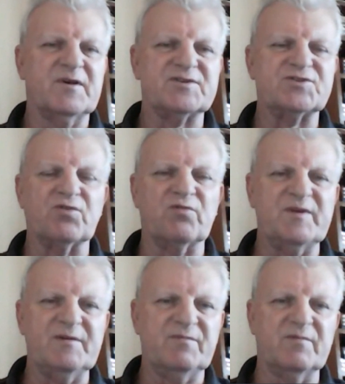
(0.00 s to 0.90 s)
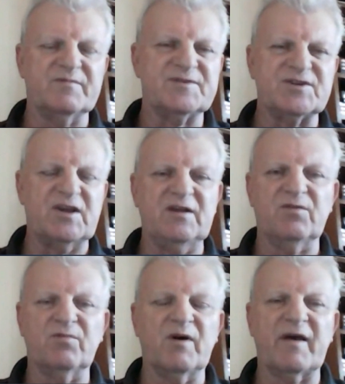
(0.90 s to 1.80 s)
stormy scene
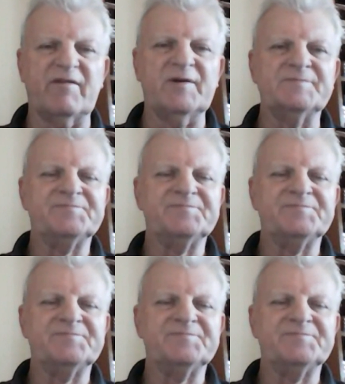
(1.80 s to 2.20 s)
or whatever.